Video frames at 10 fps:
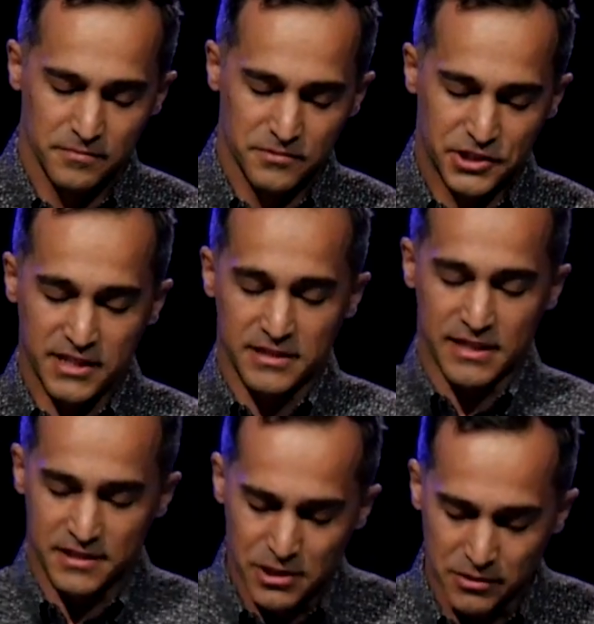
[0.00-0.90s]
Jesus
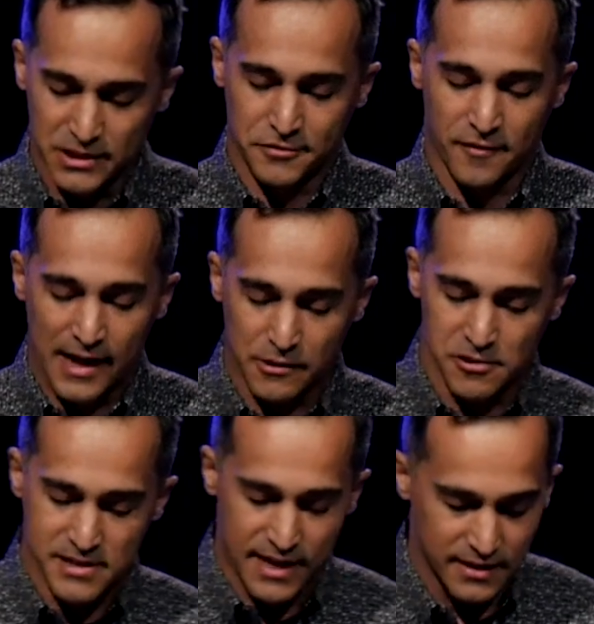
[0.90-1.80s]
had told his
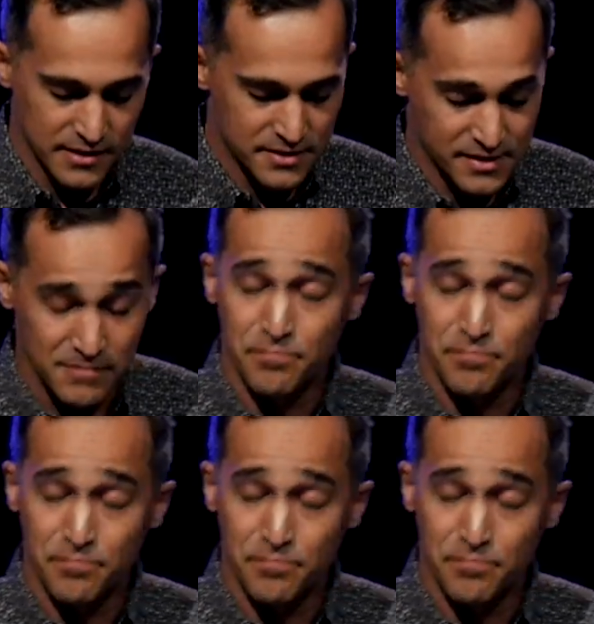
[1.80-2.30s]
followers that at some